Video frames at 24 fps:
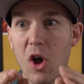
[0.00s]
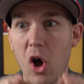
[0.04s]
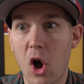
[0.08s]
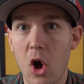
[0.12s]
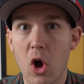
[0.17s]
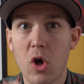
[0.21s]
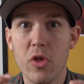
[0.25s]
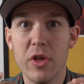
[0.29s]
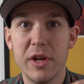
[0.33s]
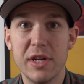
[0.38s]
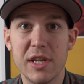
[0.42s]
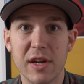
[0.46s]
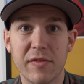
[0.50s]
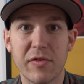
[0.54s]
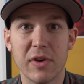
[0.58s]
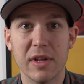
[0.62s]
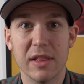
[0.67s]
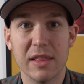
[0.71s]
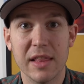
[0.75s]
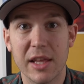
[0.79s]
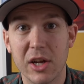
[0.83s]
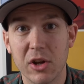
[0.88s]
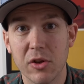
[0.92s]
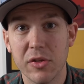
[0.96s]
all the
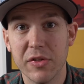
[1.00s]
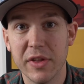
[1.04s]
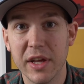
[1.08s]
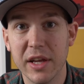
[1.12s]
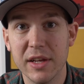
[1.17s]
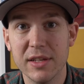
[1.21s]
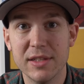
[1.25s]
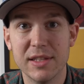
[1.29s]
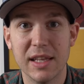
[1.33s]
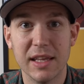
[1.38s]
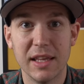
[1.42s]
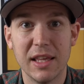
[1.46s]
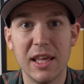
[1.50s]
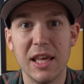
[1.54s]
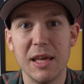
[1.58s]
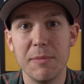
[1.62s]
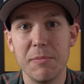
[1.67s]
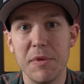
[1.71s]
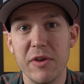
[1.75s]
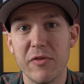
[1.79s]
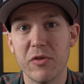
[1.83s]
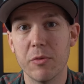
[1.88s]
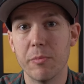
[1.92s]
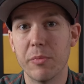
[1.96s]
different little things that
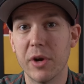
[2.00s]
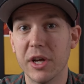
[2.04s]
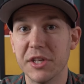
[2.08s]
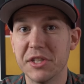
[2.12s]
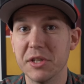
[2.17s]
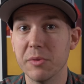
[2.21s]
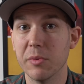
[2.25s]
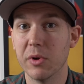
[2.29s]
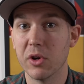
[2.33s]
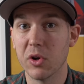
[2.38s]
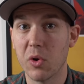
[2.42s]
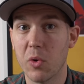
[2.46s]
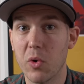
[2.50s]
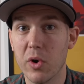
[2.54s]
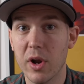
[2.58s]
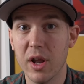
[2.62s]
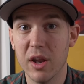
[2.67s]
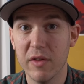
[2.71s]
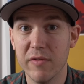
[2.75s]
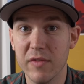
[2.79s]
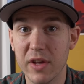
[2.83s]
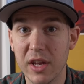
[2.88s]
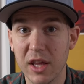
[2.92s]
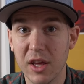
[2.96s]
keep me from pressing record
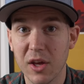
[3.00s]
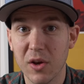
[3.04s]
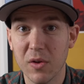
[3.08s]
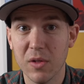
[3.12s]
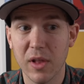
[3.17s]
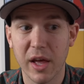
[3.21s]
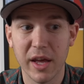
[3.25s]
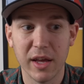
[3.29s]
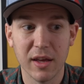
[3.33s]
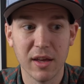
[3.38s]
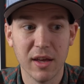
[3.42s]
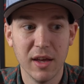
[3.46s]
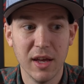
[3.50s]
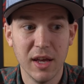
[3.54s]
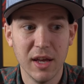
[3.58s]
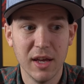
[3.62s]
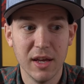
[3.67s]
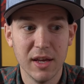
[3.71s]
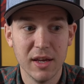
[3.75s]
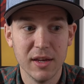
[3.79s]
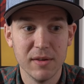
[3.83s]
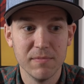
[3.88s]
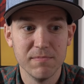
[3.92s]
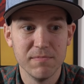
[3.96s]
on a video, like
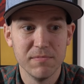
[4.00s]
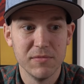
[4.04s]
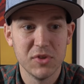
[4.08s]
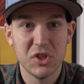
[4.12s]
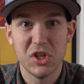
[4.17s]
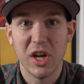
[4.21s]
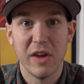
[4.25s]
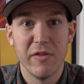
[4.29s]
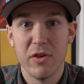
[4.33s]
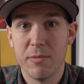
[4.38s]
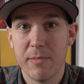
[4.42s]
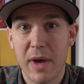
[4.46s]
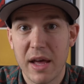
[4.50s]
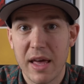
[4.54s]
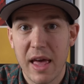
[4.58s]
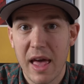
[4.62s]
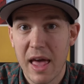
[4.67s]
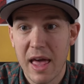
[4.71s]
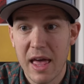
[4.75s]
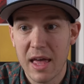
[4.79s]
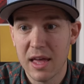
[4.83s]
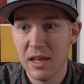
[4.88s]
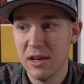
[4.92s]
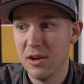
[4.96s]
shaving my
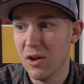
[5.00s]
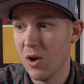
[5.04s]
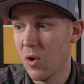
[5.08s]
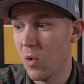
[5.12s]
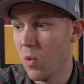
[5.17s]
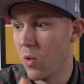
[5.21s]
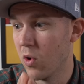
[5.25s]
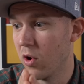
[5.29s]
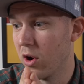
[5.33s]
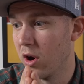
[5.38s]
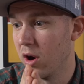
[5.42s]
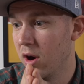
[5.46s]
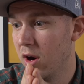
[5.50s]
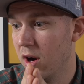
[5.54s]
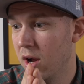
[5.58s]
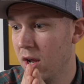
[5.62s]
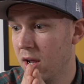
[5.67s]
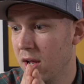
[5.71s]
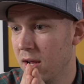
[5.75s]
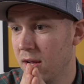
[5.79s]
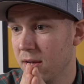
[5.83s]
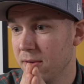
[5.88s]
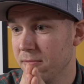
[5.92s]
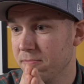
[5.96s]
head or
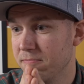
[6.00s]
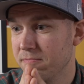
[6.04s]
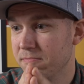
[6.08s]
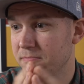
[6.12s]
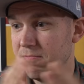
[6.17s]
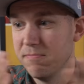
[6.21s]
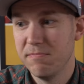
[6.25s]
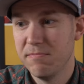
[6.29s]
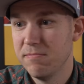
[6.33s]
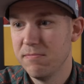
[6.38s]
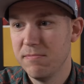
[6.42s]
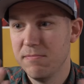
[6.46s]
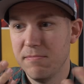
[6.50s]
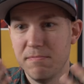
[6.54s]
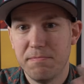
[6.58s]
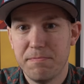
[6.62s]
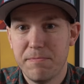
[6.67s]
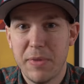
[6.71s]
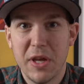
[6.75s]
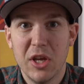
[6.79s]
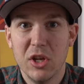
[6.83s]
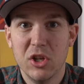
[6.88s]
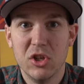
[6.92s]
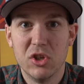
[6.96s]

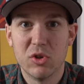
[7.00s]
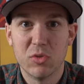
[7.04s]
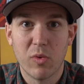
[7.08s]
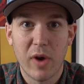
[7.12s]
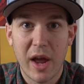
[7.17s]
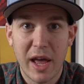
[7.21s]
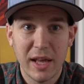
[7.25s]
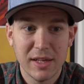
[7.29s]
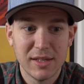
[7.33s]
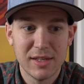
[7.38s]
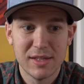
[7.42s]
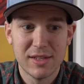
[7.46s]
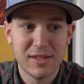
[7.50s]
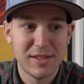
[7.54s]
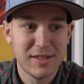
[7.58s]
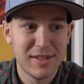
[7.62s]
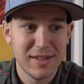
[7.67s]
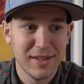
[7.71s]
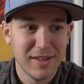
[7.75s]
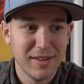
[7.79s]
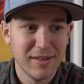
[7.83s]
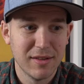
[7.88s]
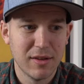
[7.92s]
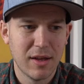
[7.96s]
being
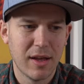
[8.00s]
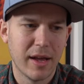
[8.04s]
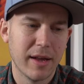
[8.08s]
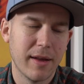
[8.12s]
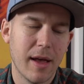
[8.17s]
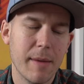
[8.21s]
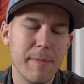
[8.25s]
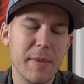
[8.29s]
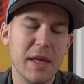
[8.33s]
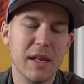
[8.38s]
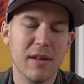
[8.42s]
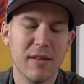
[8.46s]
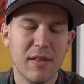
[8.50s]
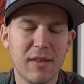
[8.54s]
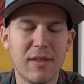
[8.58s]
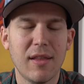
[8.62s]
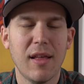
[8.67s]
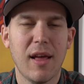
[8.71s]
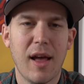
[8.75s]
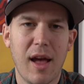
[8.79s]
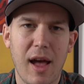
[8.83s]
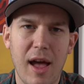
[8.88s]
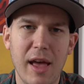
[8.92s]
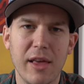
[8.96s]
dressed. I mean,
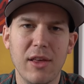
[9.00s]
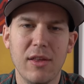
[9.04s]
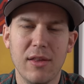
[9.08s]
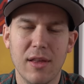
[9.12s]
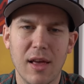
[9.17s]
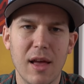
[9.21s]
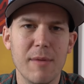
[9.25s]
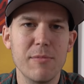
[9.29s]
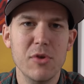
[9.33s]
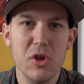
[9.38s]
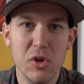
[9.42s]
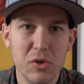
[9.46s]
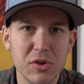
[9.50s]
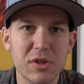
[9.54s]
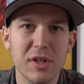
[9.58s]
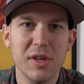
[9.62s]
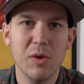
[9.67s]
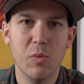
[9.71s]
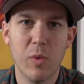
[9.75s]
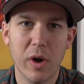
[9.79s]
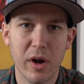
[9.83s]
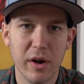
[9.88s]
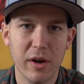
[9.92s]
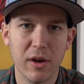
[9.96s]
I, am
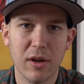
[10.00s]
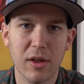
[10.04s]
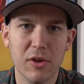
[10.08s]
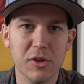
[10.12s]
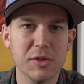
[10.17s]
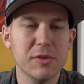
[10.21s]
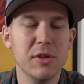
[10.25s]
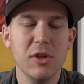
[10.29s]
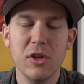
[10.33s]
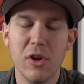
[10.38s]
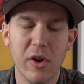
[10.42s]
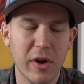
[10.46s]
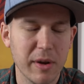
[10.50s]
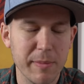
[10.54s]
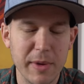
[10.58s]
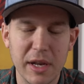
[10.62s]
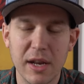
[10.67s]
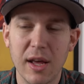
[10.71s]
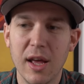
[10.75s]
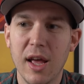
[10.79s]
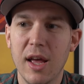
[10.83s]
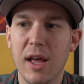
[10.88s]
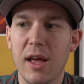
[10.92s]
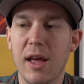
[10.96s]
usually wearing clothes, you know what I
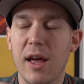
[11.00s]
mean.